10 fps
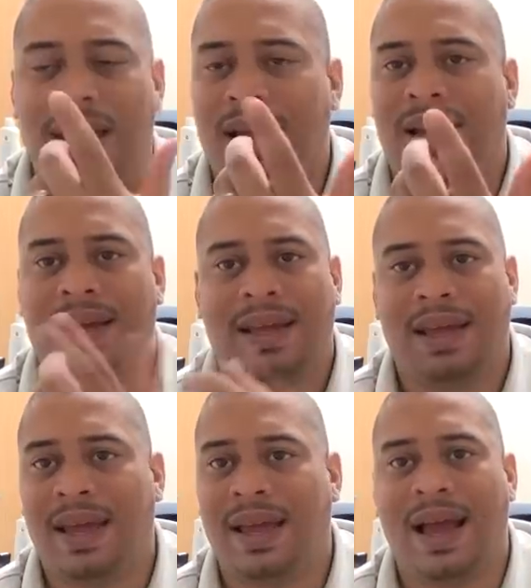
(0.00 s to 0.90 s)

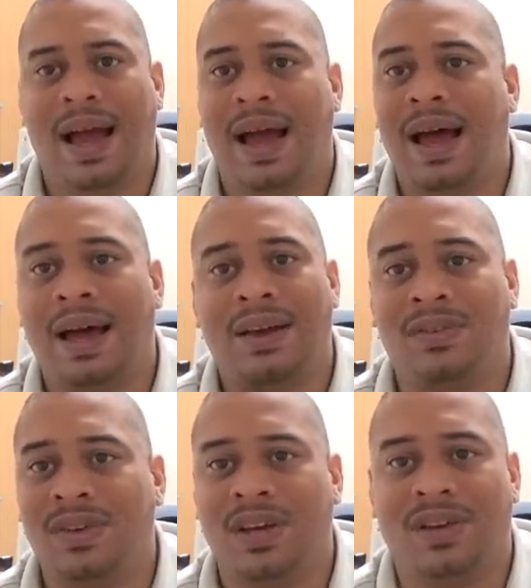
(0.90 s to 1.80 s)
I
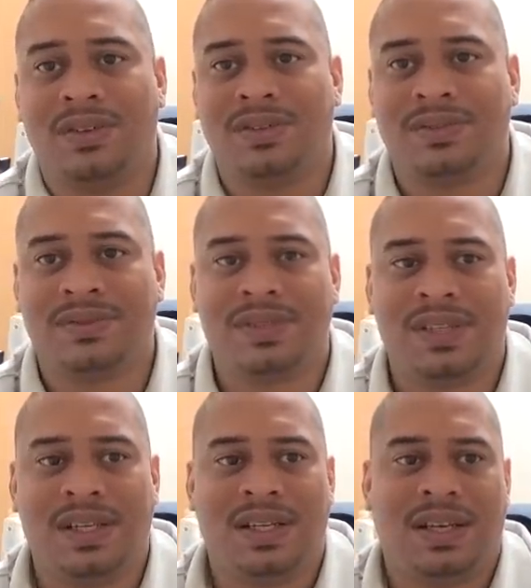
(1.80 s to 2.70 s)
don't know.
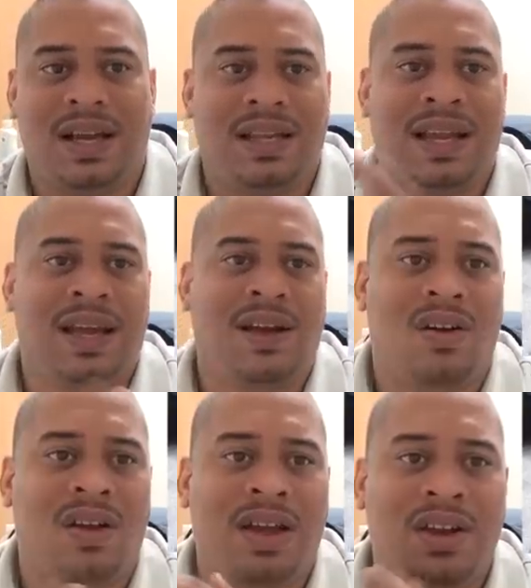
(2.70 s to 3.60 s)
I,
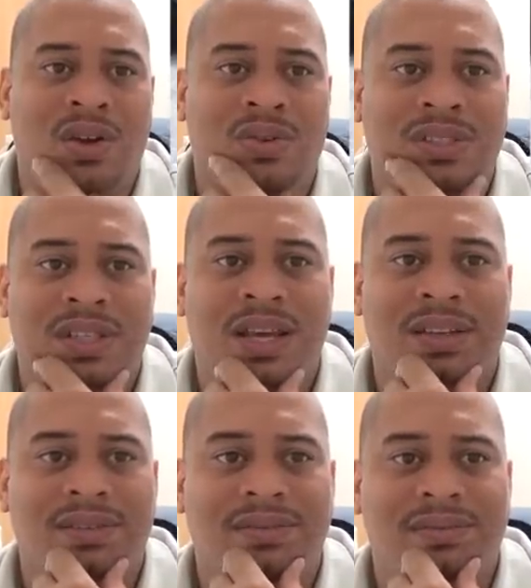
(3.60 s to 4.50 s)
all I know is
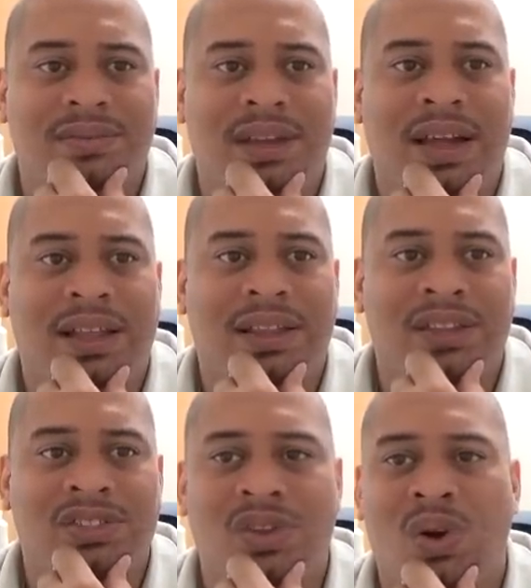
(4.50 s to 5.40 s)
that
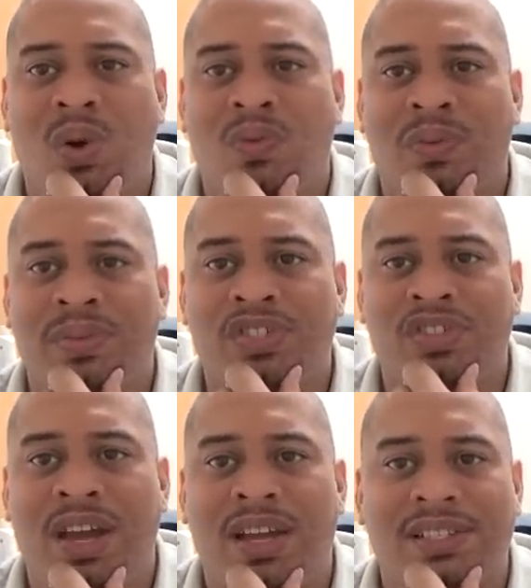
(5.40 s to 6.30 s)
there's no hope for Miss
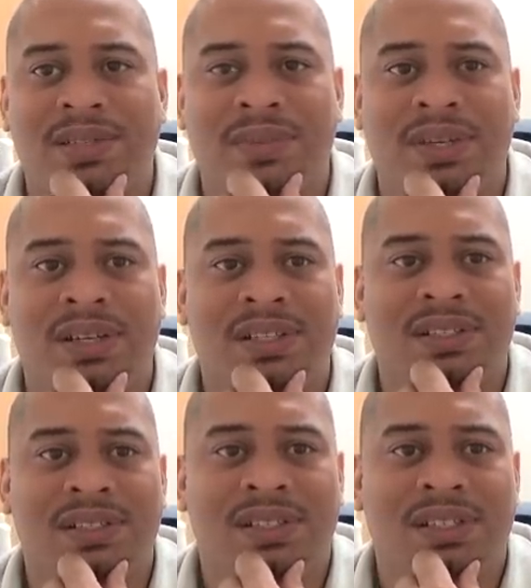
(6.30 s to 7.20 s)
Jackson
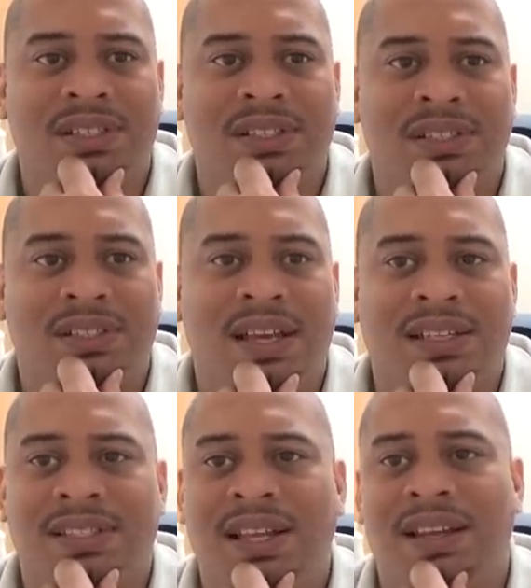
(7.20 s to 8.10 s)
because
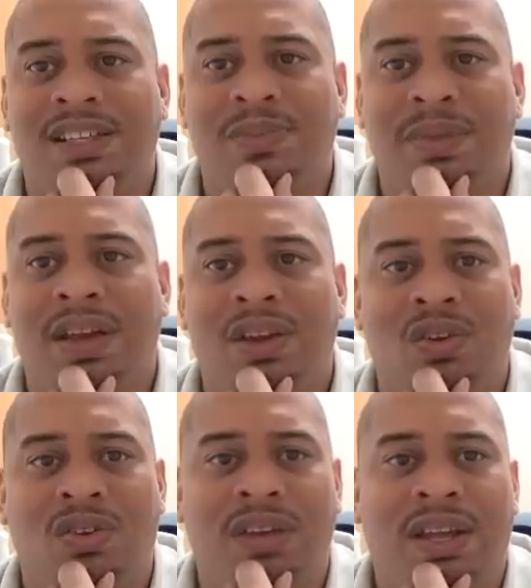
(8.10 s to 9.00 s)
that's Nelly's mean
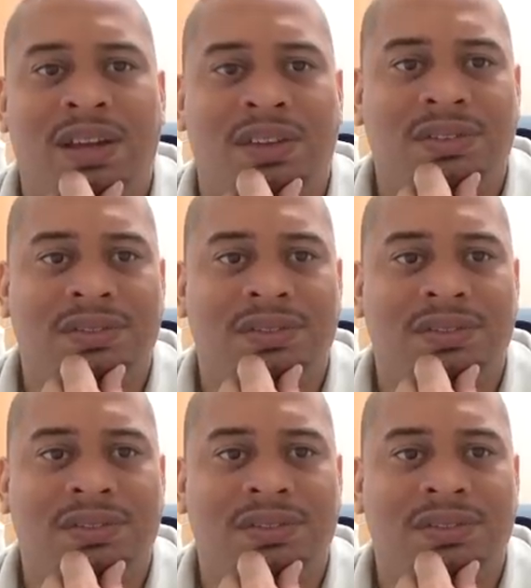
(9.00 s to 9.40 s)
girl now.